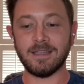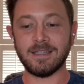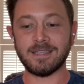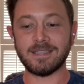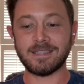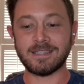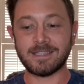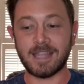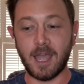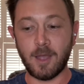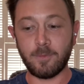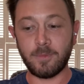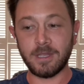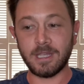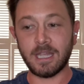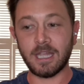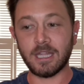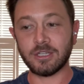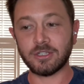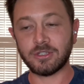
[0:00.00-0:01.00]

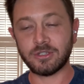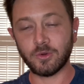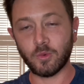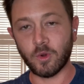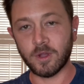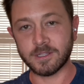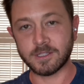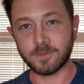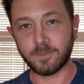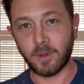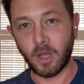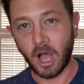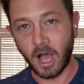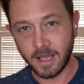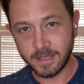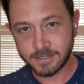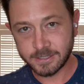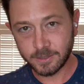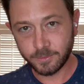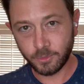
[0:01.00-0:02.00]
stepping into what's
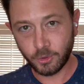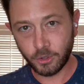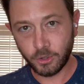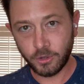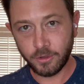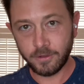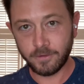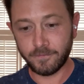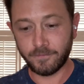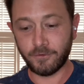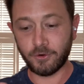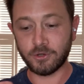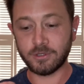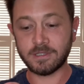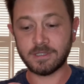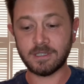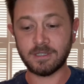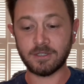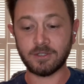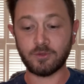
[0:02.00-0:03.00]
possible
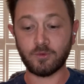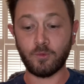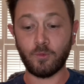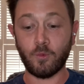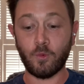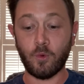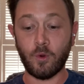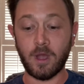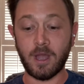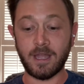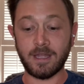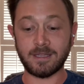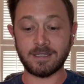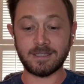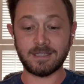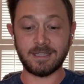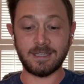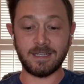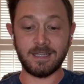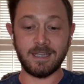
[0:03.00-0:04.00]
versus
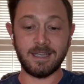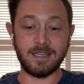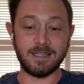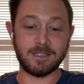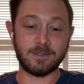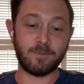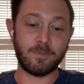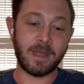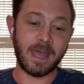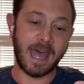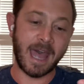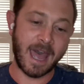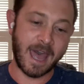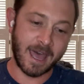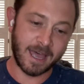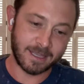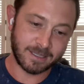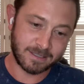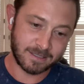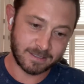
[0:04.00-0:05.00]
what is
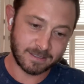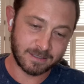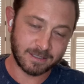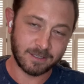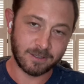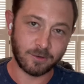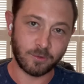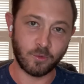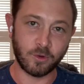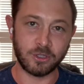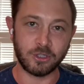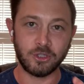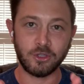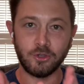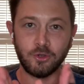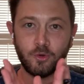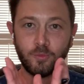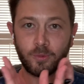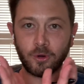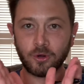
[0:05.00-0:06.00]
past when
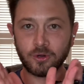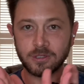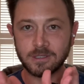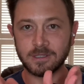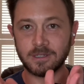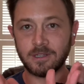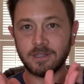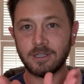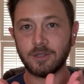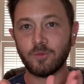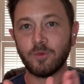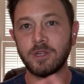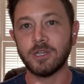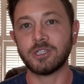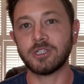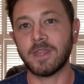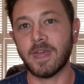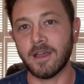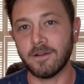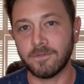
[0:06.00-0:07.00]
you personally
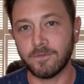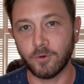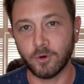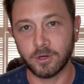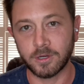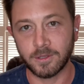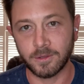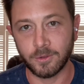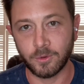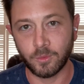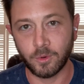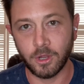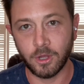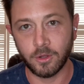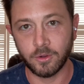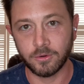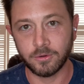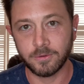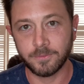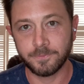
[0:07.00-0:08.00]
reach that fork in the road.